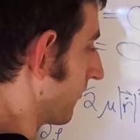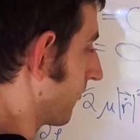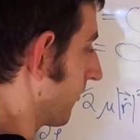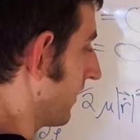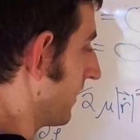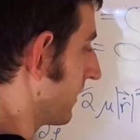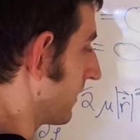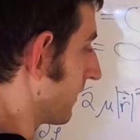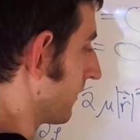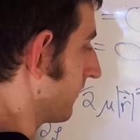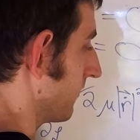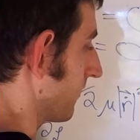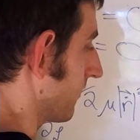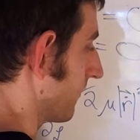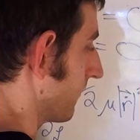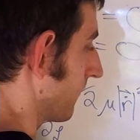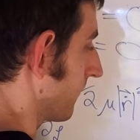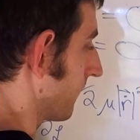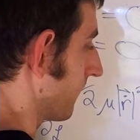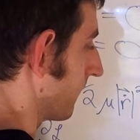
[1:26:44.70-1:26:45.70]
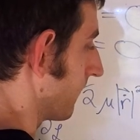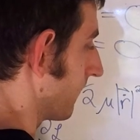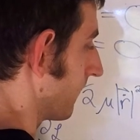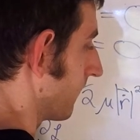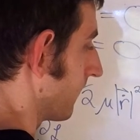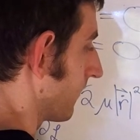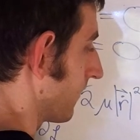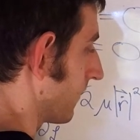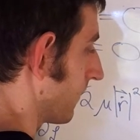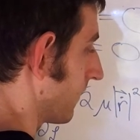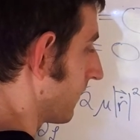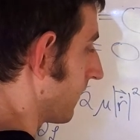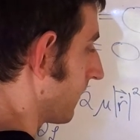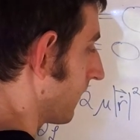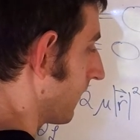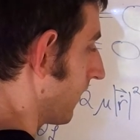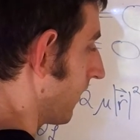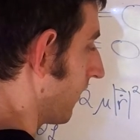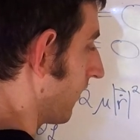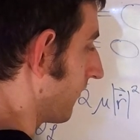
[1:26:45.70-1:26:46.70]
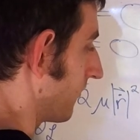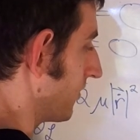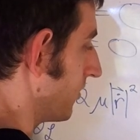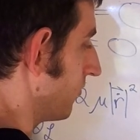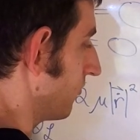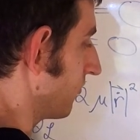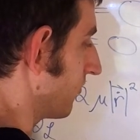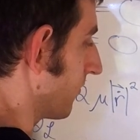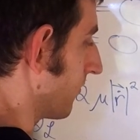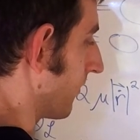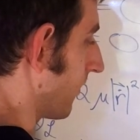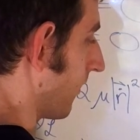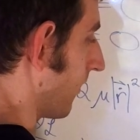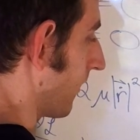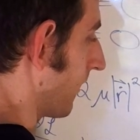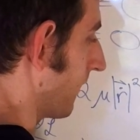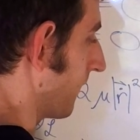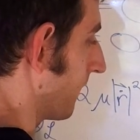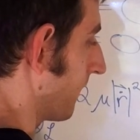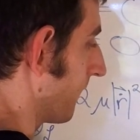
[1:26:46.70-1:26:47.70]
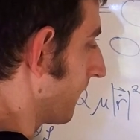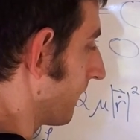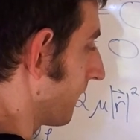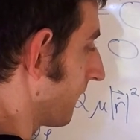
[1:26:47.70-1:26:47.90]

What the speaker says: gradient of u sub r